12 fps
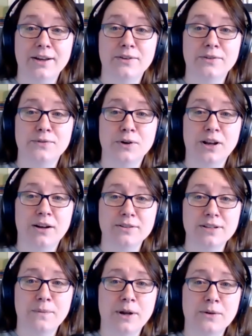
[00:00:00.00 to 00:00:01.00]
for a long
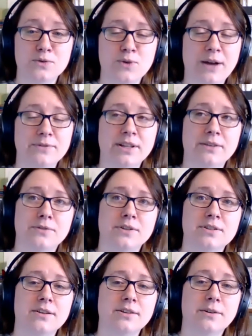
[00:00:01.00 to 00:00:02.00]
time when I was drafting that first
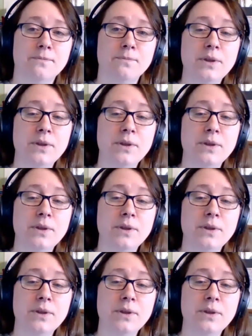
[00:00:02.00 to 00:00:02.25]
article.